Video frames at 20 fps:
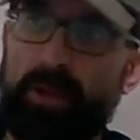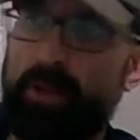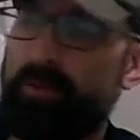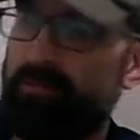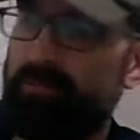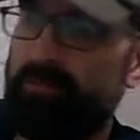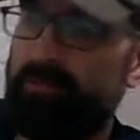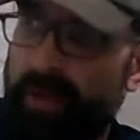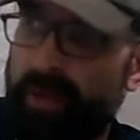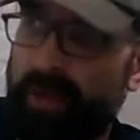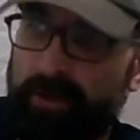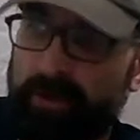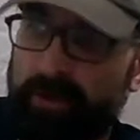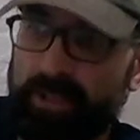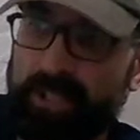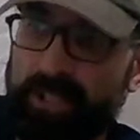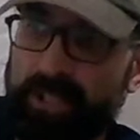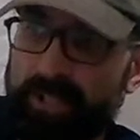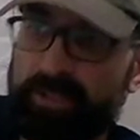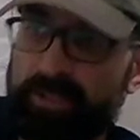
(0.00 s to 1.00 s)
very
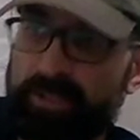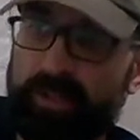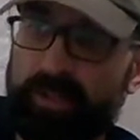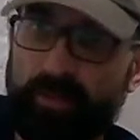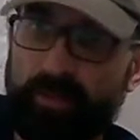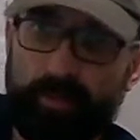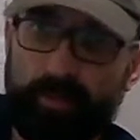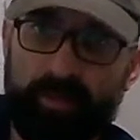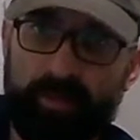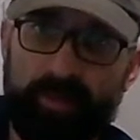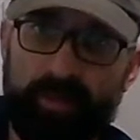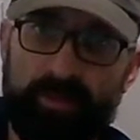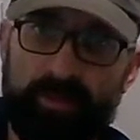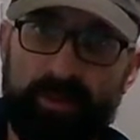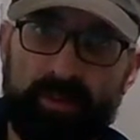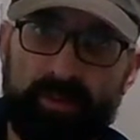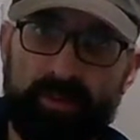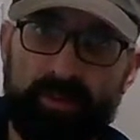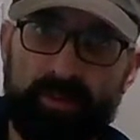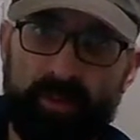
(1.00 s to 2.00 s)
niche
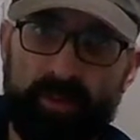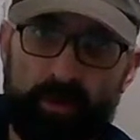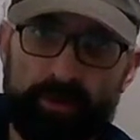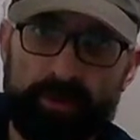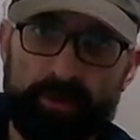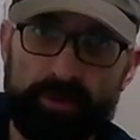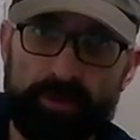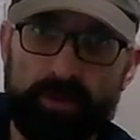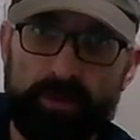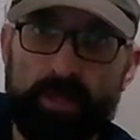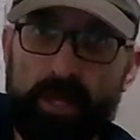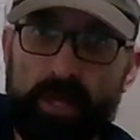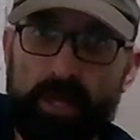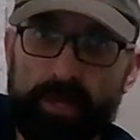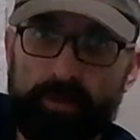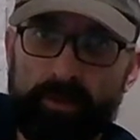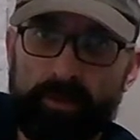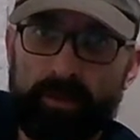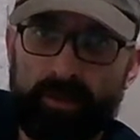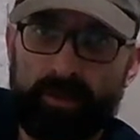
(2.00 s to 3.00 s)
specific social.
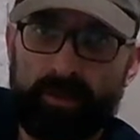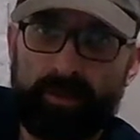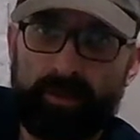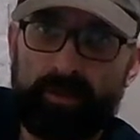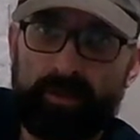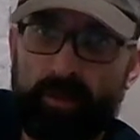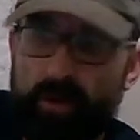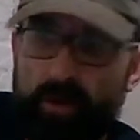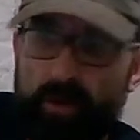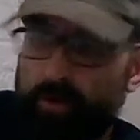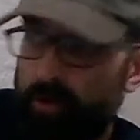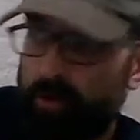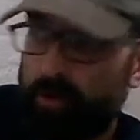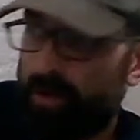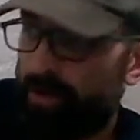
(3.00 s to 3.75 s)
You can start with